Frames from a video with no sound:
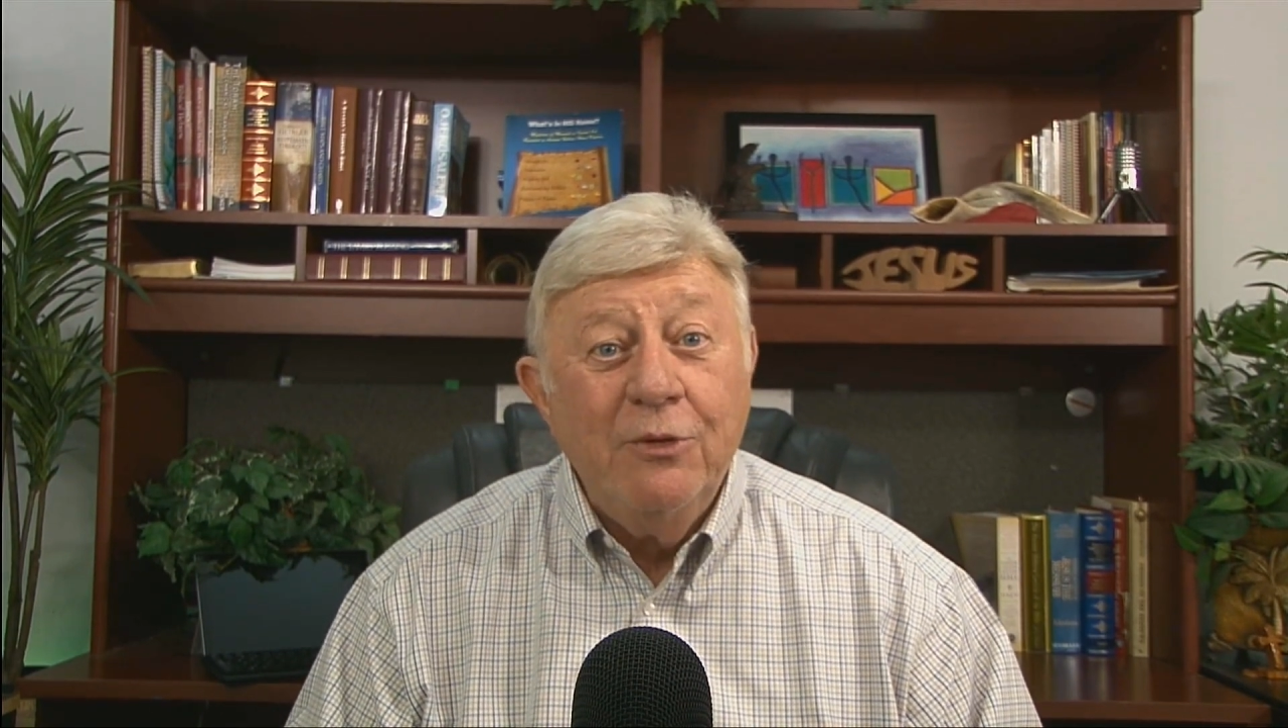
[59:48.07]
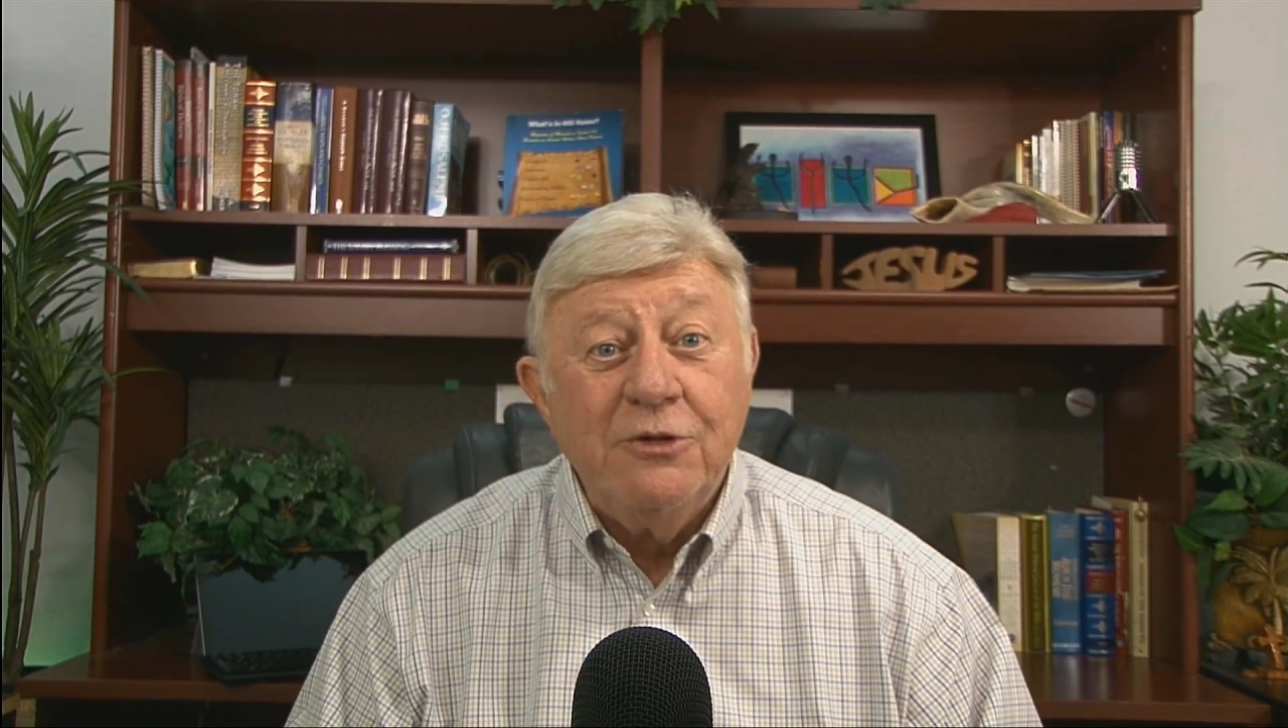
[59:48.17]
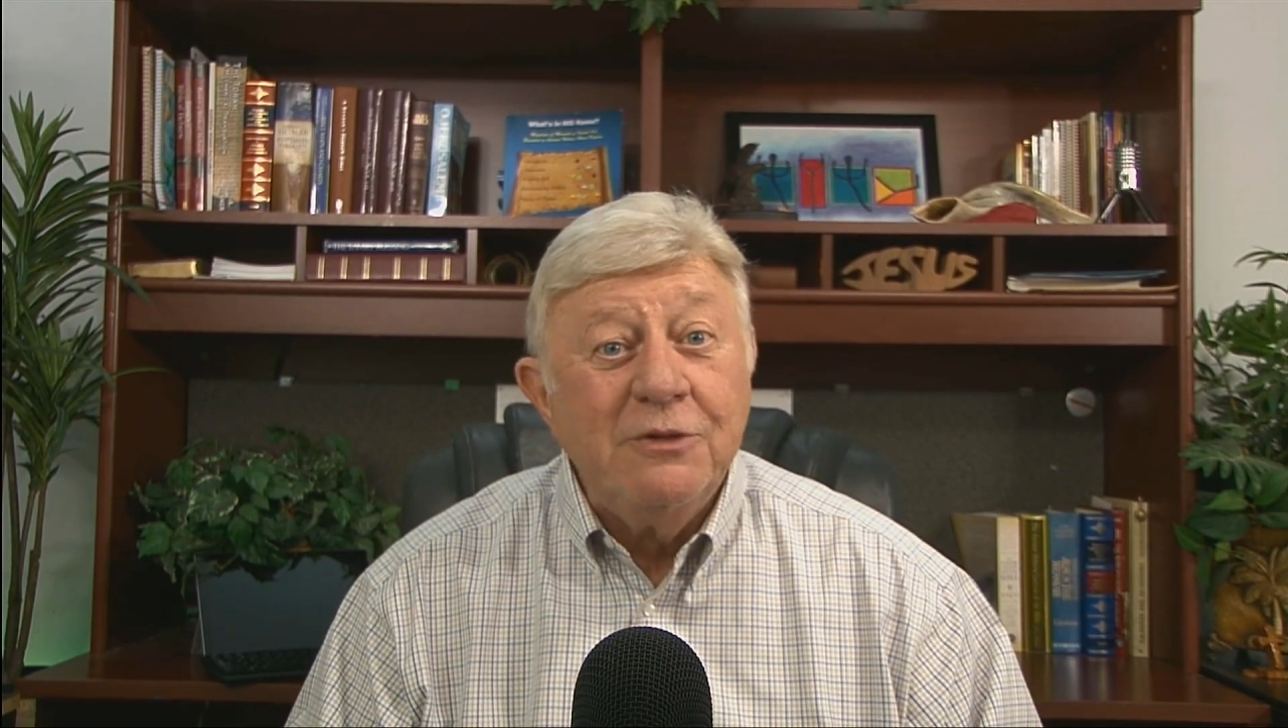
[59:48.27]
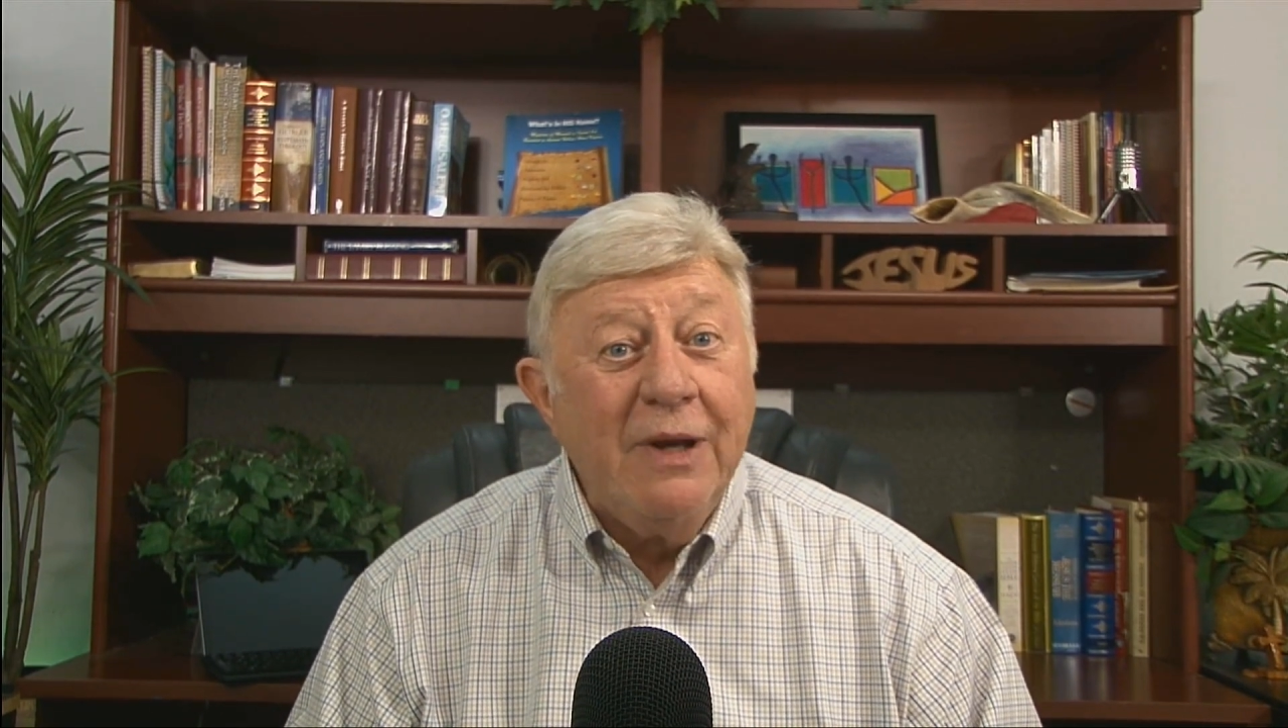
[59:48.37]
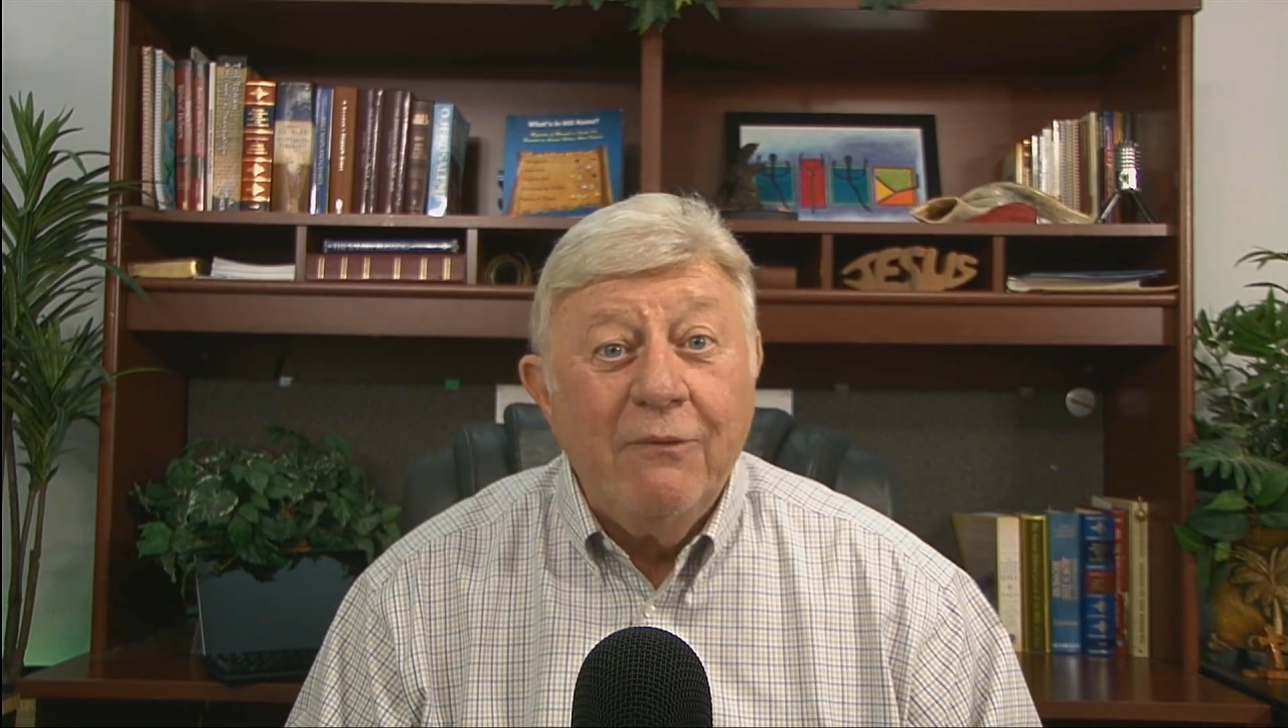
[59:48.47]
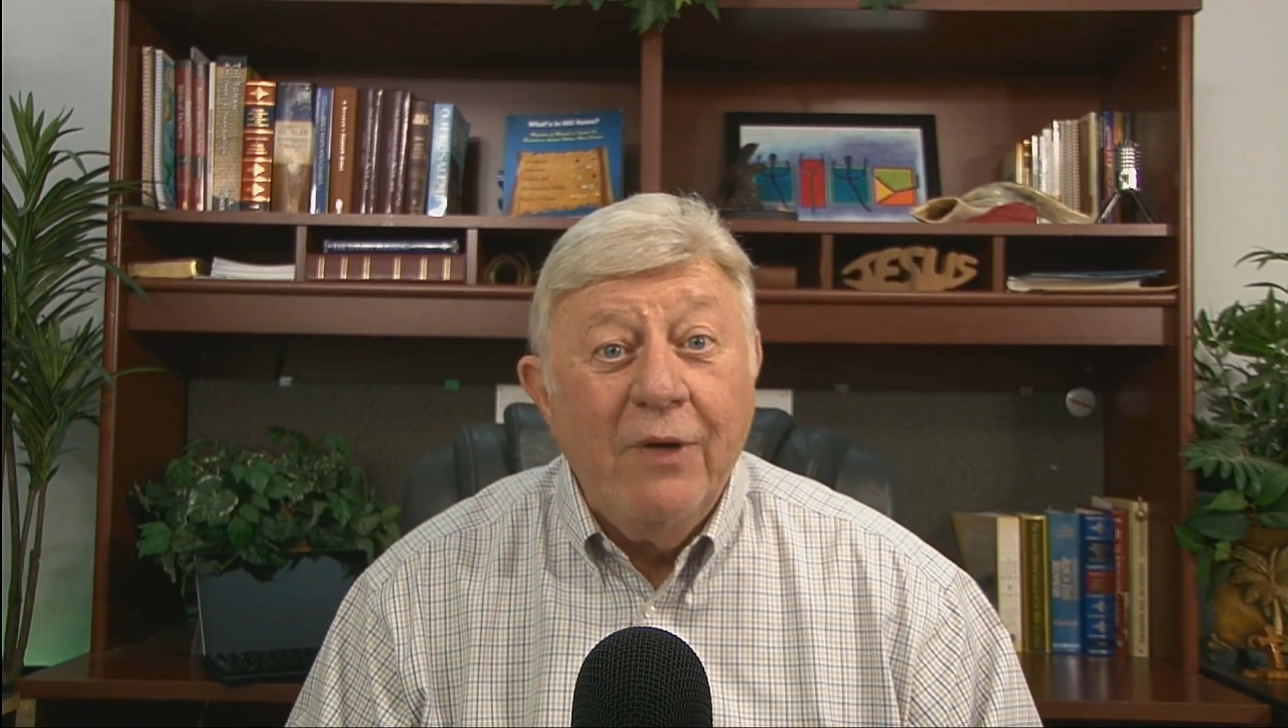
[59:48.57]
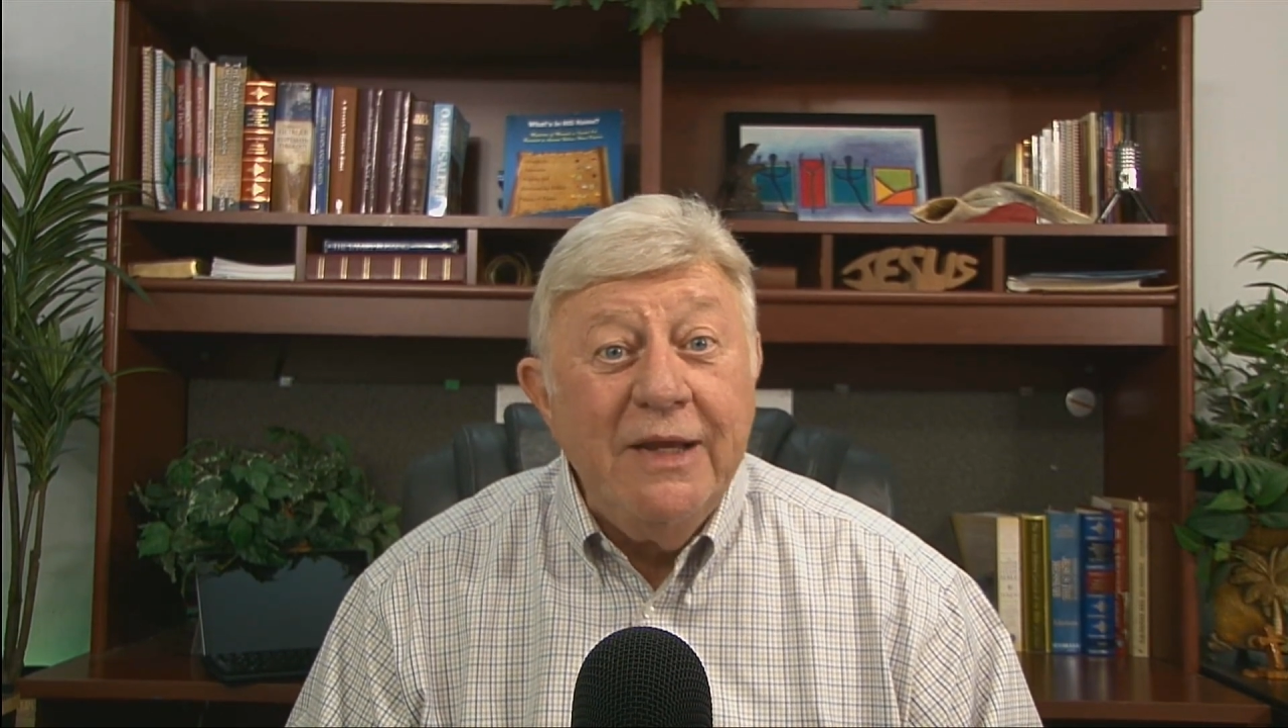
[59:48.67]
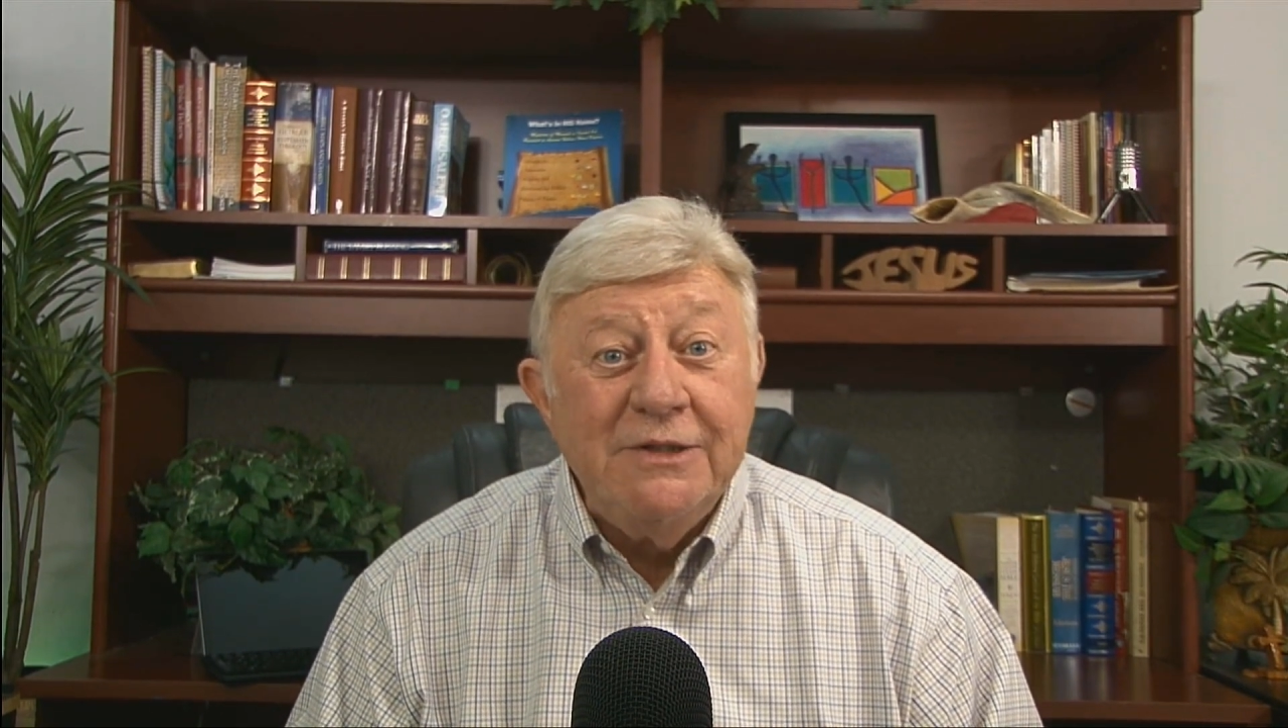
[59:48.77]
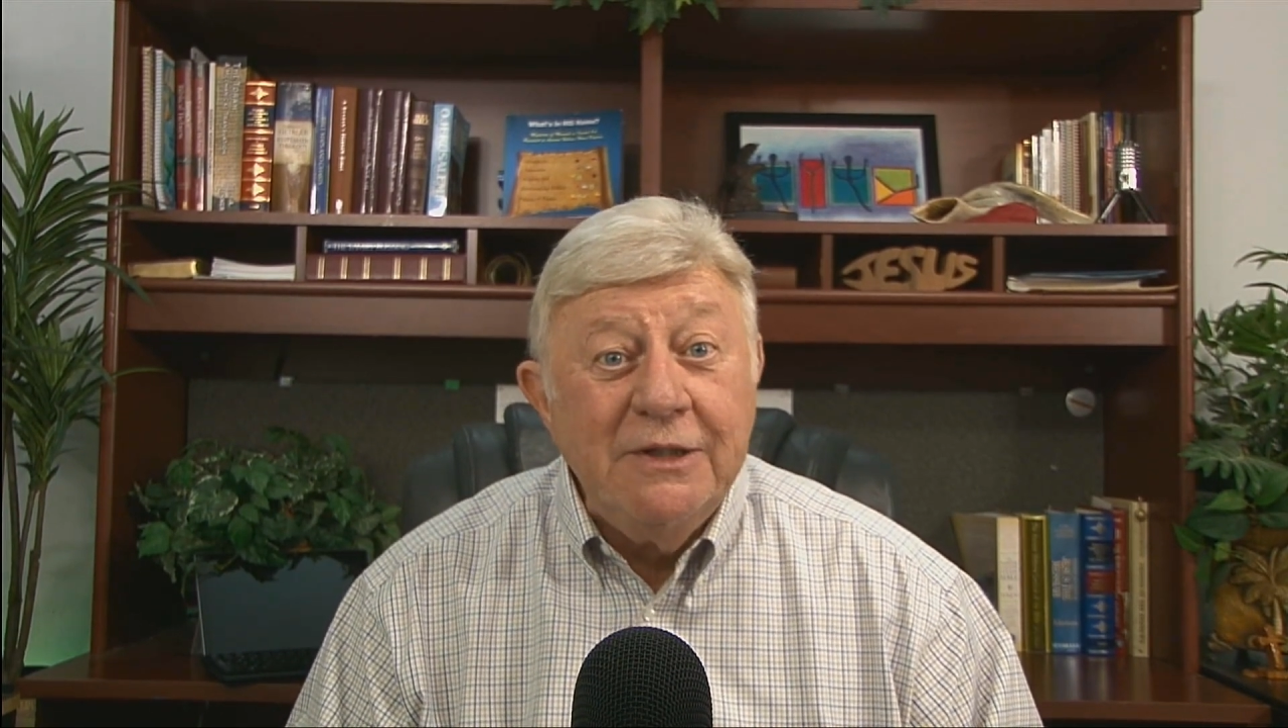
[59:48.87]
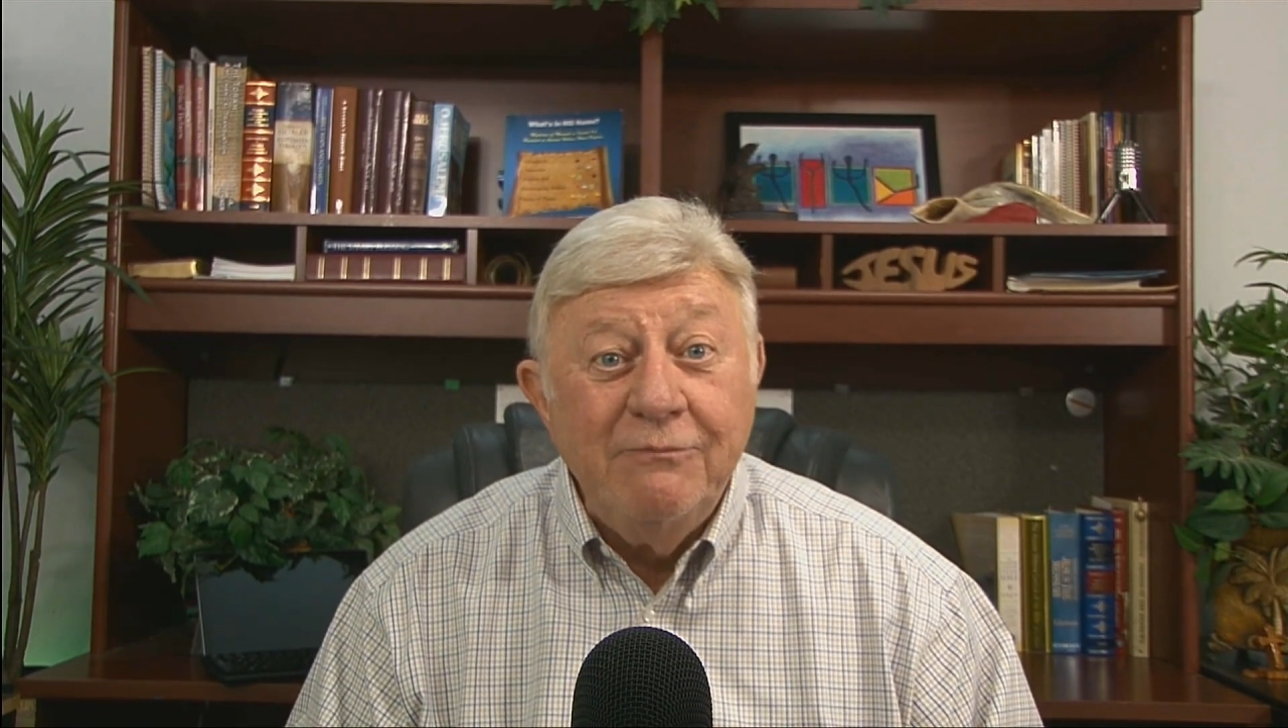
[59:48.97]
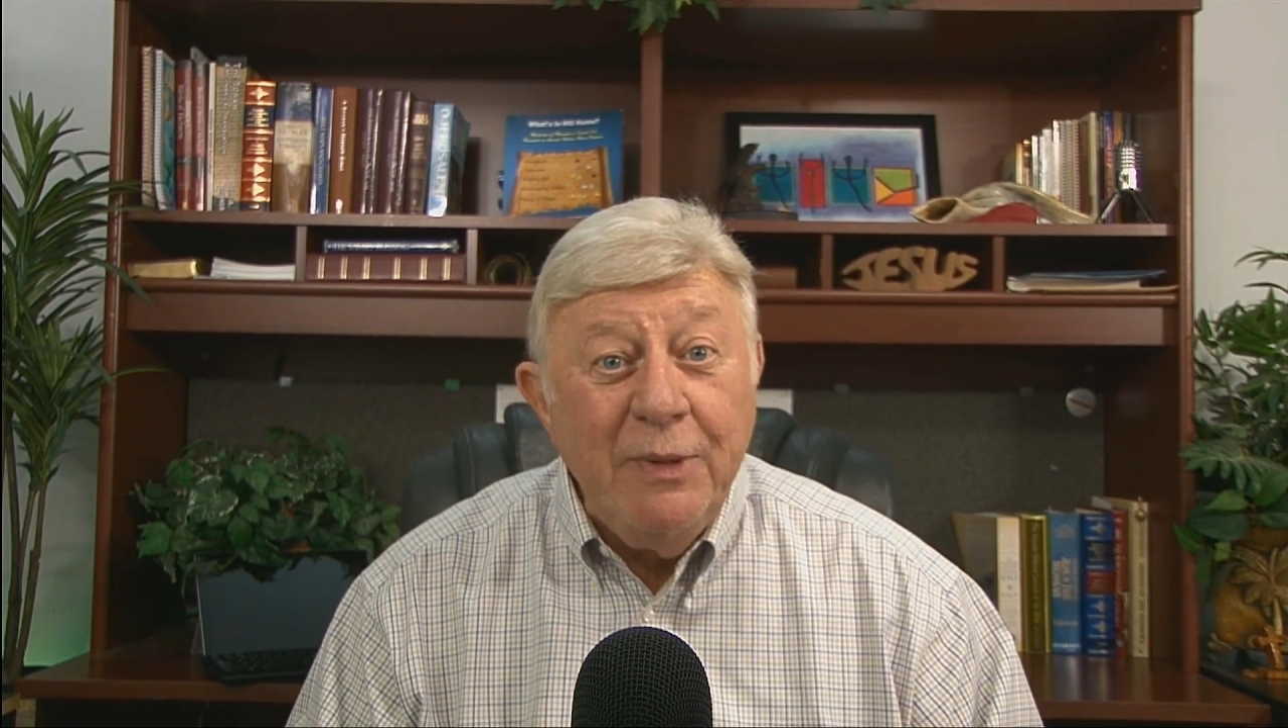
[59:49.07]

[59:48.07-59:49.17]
books about raising